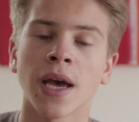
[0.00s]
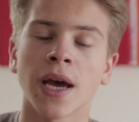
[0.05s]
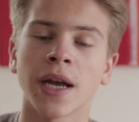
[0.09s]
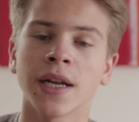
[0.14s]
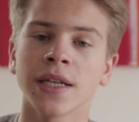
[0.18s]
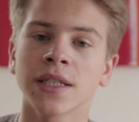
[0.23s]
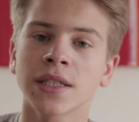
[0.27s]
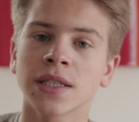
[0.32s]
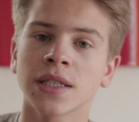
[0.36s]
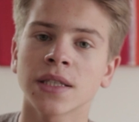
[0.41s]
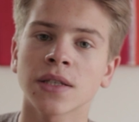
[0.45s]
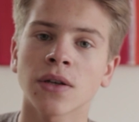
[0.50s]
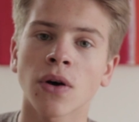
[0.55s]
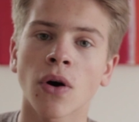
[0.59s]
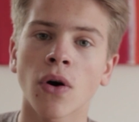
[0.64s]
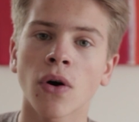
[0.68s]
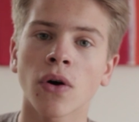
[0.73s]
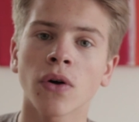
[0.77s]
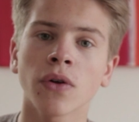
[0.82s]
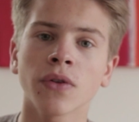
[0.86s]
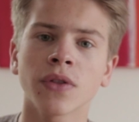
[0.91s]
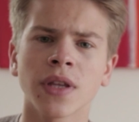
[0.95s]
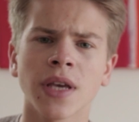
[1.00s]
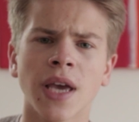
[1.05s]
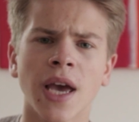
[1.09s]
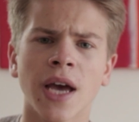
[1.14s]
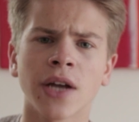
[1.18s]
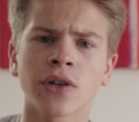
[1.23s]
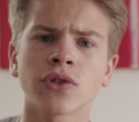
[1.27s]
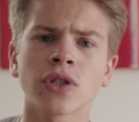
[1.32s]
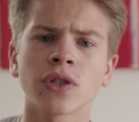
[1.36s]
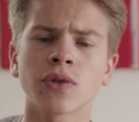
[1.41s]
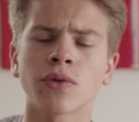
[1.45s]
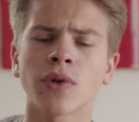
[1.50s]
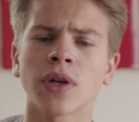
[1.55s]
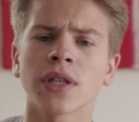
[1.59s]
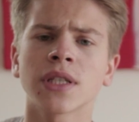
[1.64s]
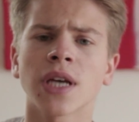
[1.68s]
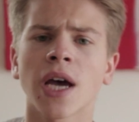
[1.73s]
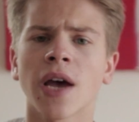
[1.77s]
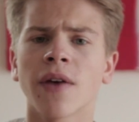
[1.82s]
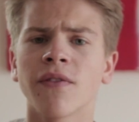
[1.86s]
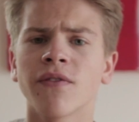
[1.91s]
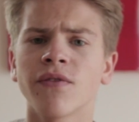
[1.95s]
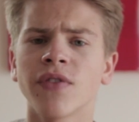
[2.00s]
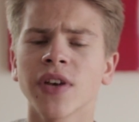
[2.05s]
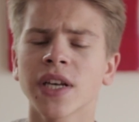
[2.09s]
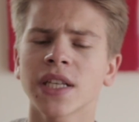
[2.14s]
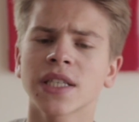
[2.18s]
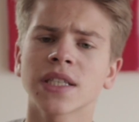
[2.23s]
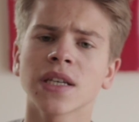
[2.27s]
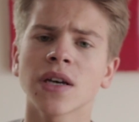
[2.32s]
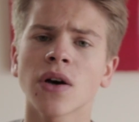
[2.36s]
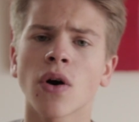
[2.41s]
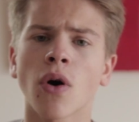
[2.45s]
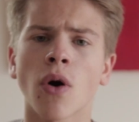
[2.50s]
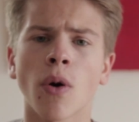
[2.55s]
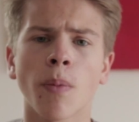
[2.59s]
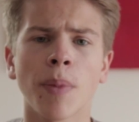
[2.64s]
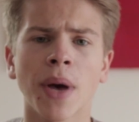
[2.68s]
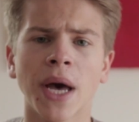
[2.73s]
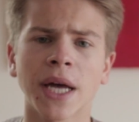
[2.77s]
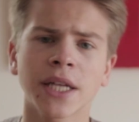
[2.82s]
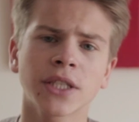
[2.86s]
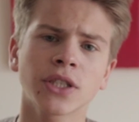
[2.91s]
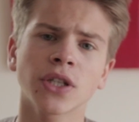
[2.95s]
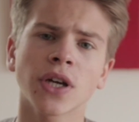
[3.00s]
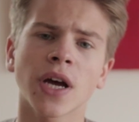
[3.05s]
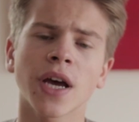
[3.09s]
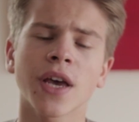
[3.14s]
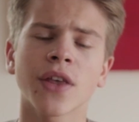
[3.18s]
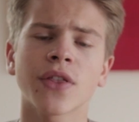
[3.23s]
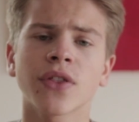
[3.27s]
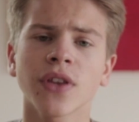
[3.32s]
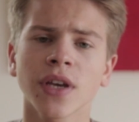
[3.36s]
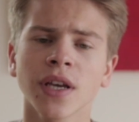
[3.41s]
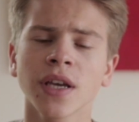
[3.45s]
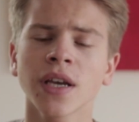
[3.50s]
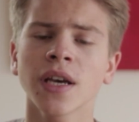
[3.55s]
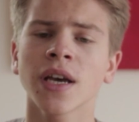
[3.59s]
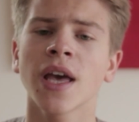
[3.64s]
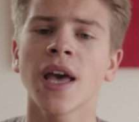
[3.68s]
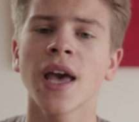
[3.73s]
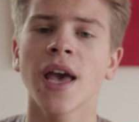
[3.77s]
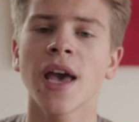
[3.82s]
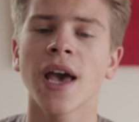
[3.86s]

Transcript: And it's called the Android Runtime Fixer or Patcher, I think,